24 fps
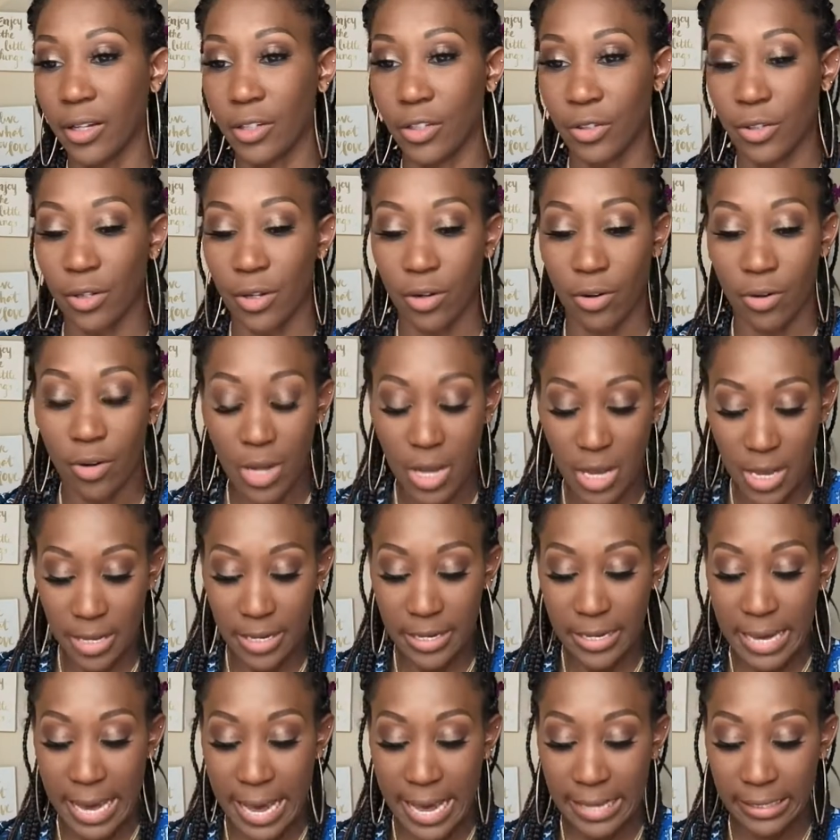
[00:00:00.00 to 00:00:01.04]
So
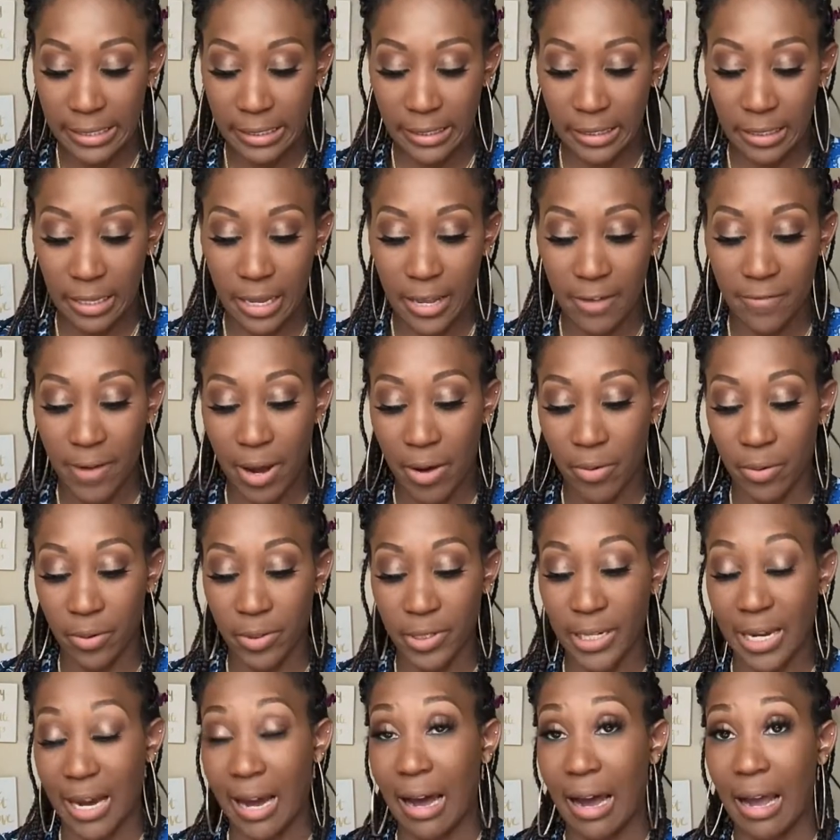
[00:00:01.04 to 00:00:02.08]
yes, if I were
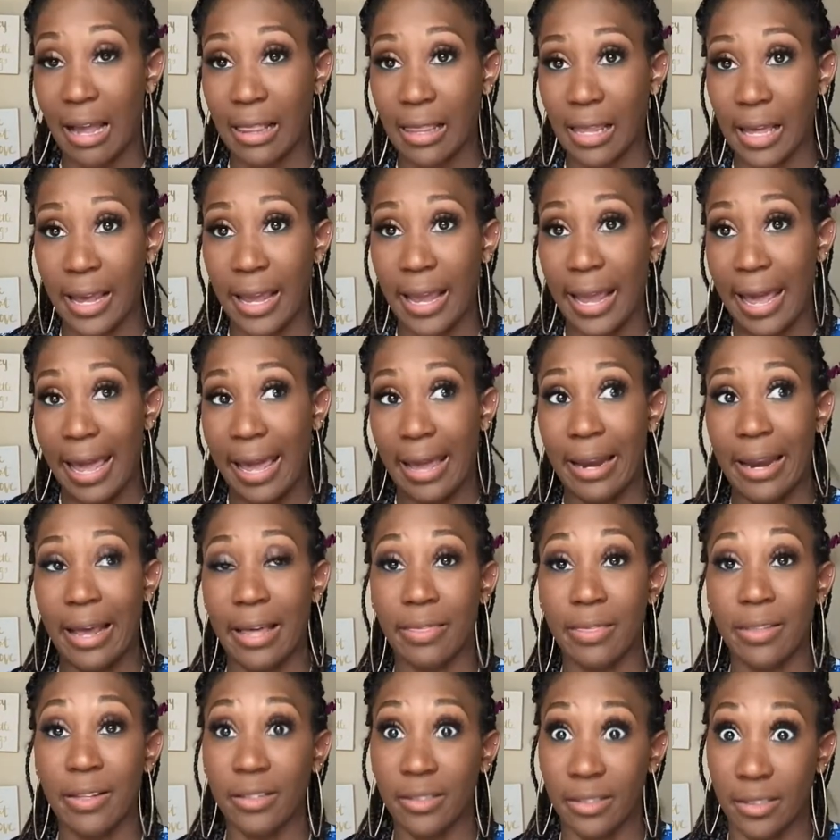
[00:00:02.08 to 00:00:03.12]
to highlight and add
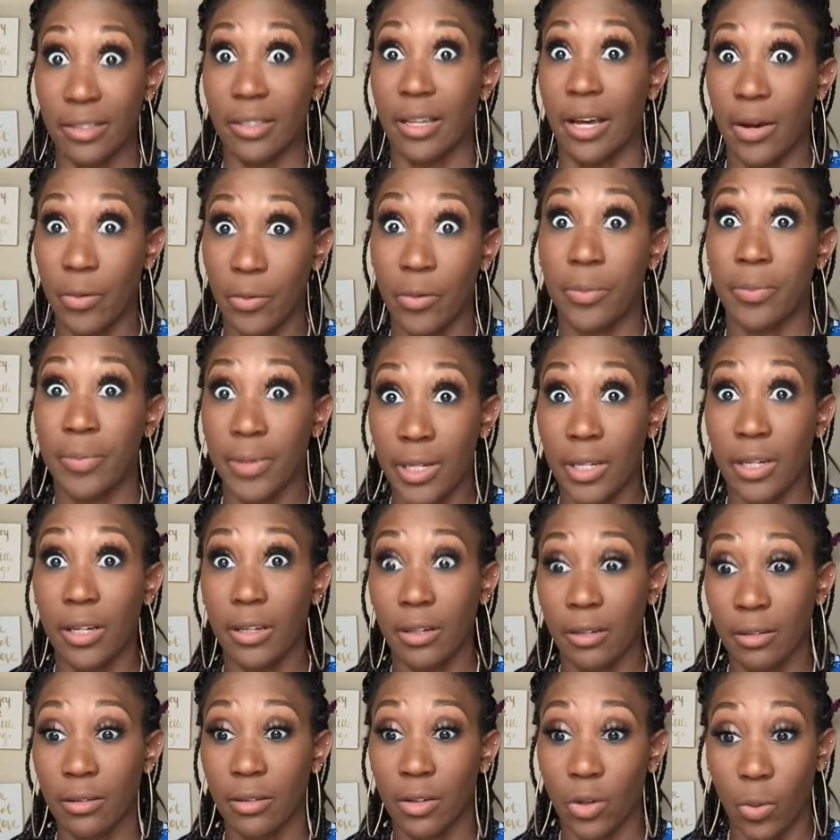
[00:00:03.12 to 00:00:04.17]
this, that would be
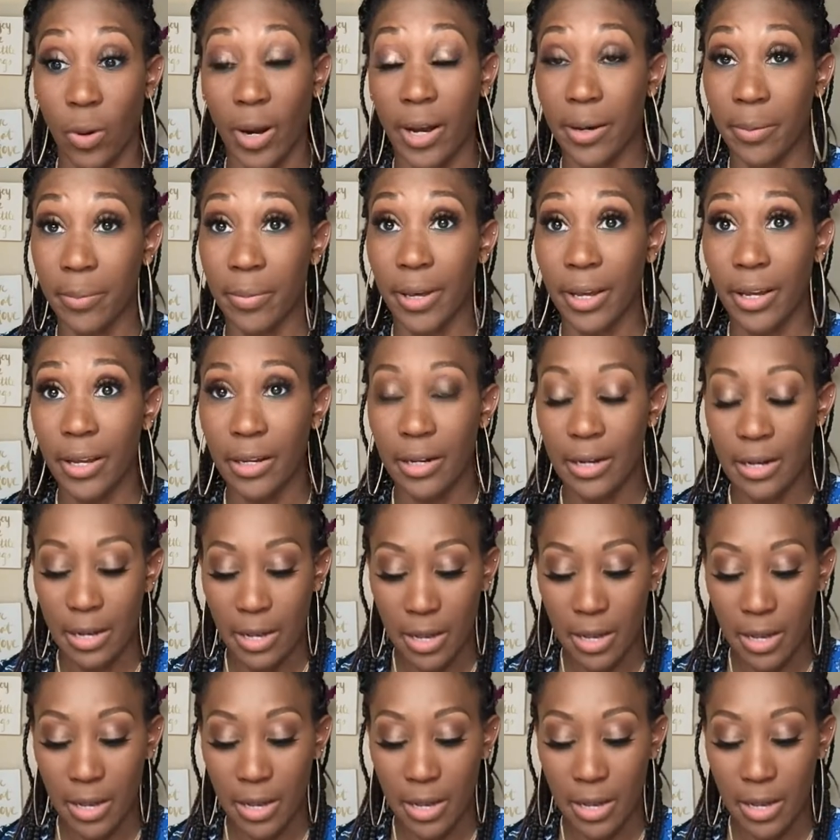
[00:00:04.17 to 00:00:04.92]
quite a bit,